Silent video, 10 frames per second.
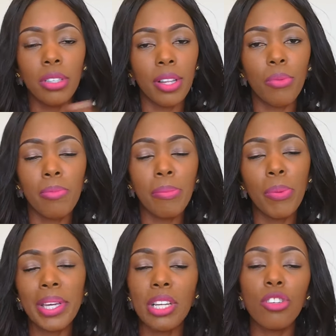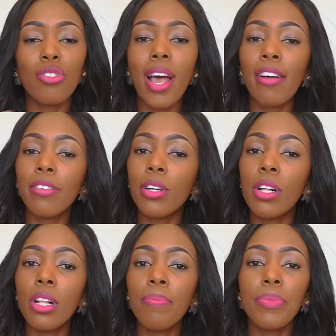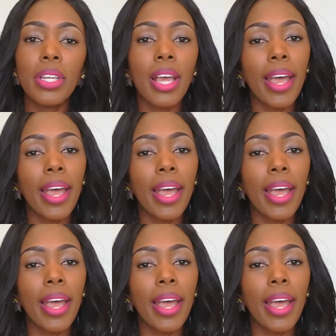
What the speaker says: so that maybe we can travel